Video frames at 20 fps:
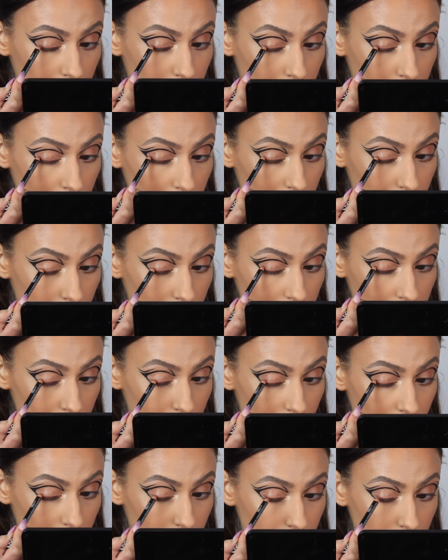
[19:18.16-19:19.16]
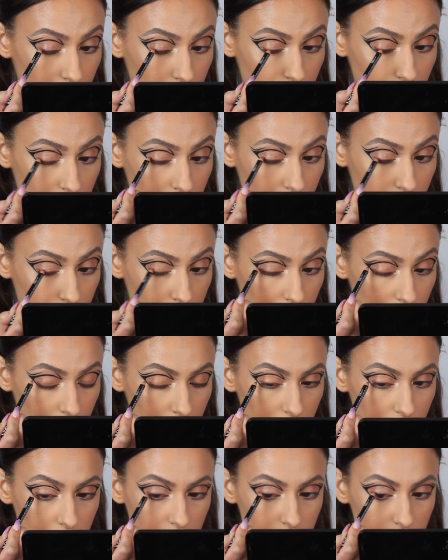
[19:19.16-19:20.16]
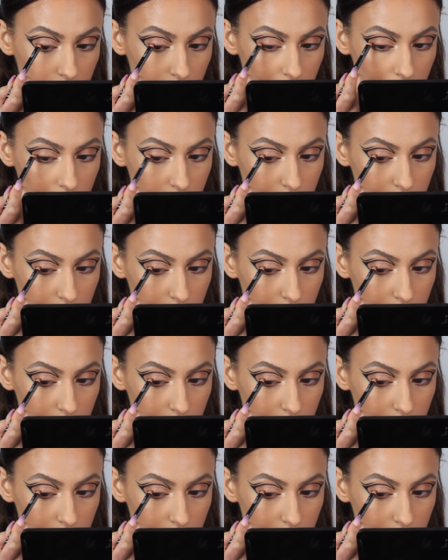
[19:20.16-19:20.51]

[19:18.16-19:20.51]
my lash line, my lid.